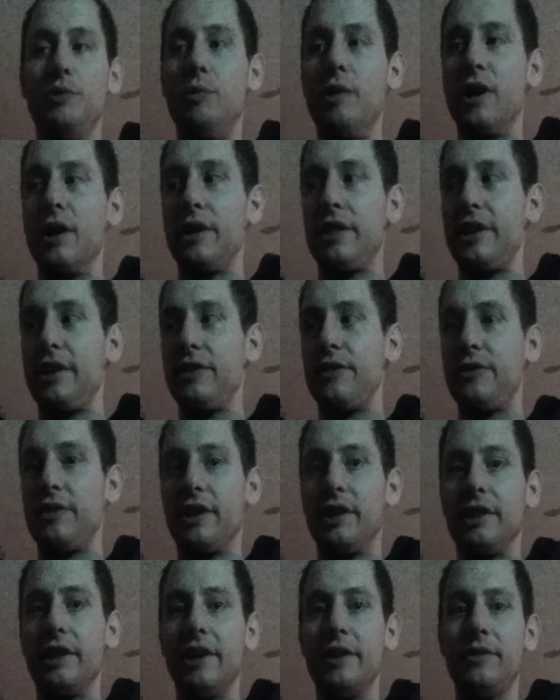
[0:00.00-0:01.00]
wear this
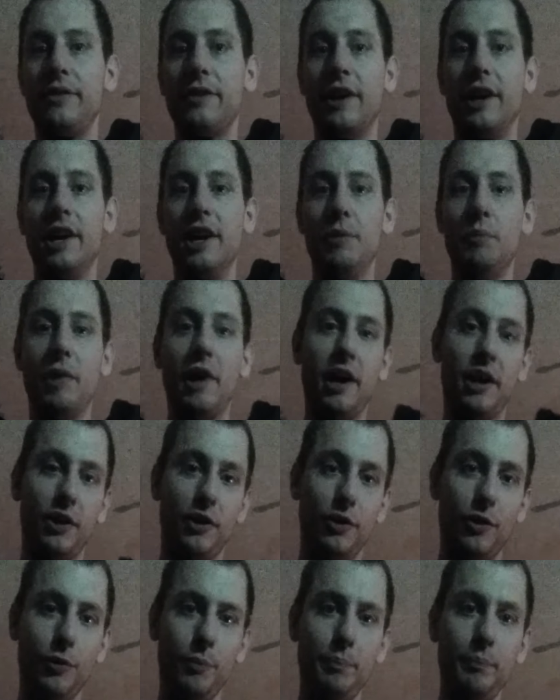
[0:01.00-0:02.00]
unless I'm at
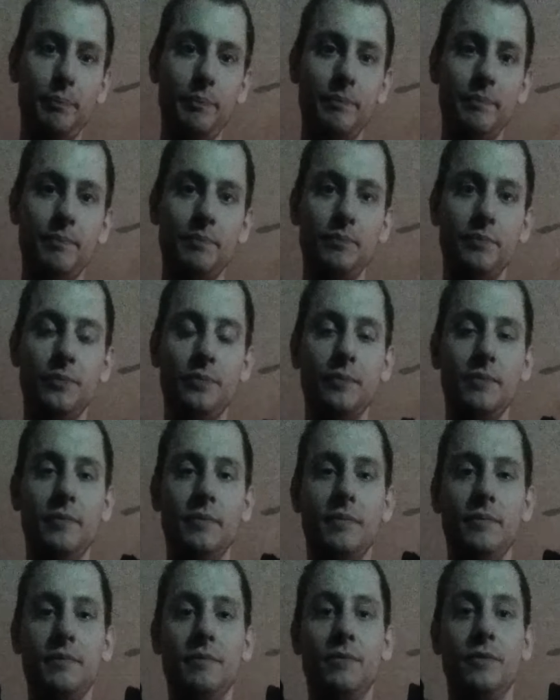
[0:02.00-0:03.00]
home,
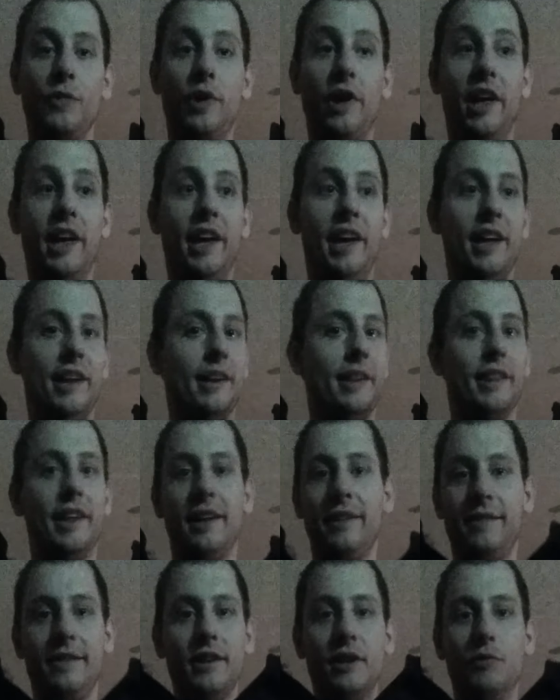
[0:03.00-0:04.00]
and
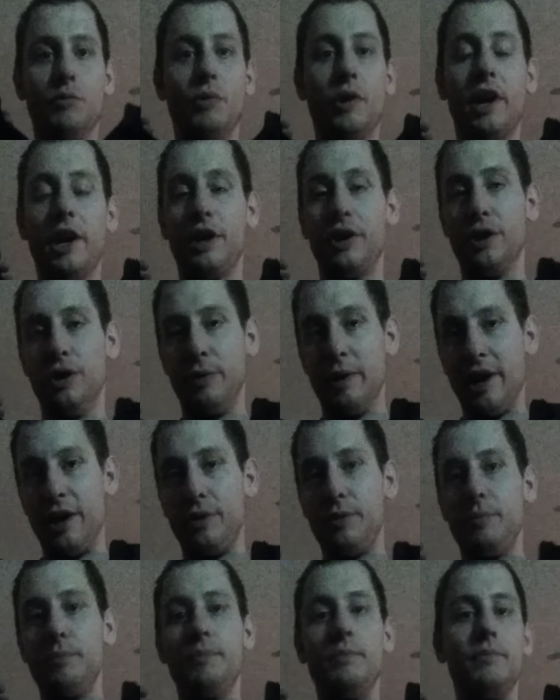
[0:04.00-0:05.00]
that's it. When I go
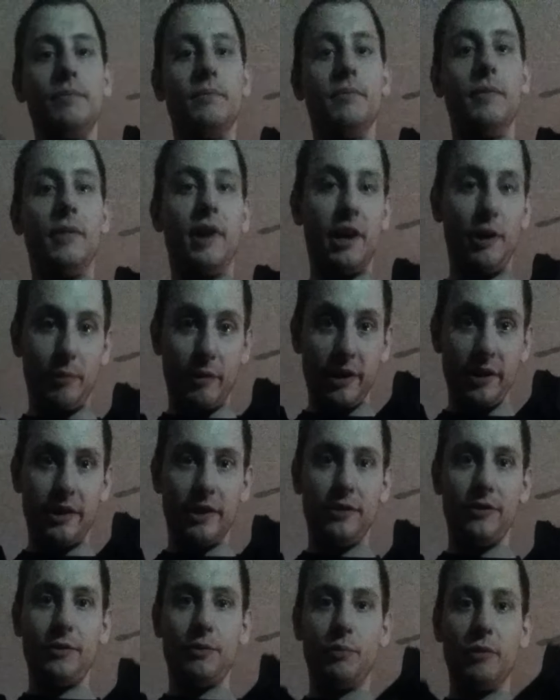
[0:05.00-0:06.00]
out, I wear
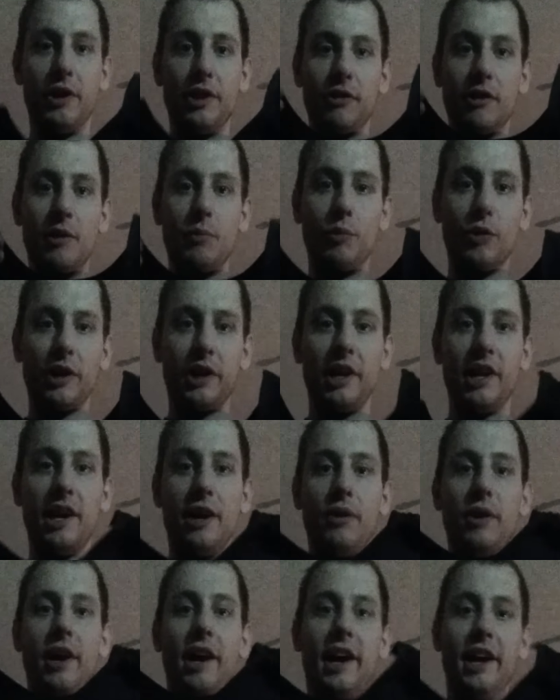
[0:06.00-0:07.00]
this, whether I'm working
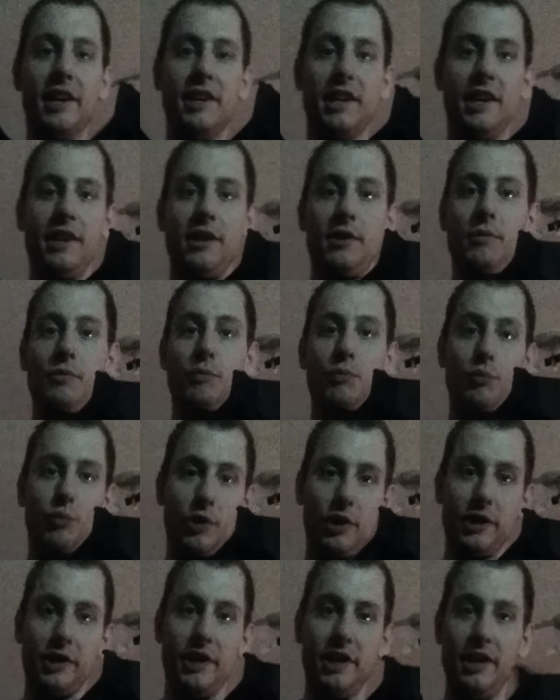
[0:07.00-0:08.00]
out, hiking,
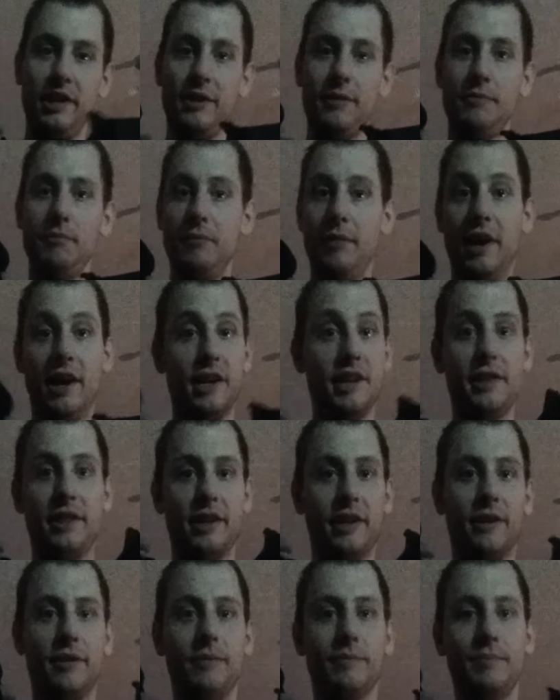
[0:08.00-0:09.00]
working,
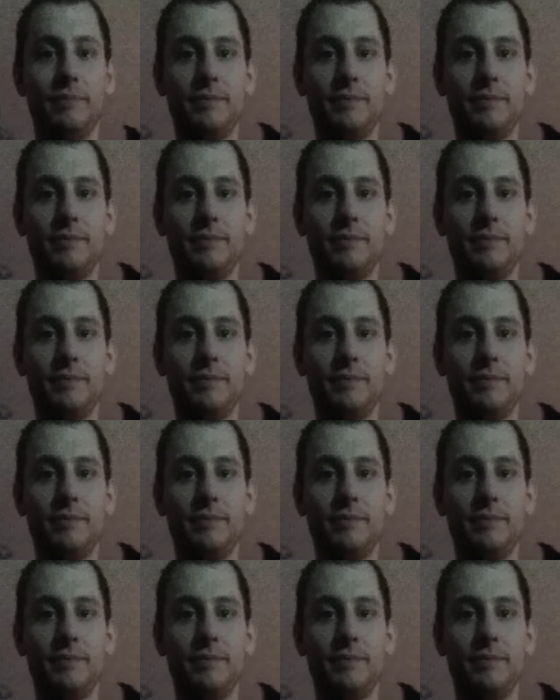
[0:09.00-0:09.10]
anything.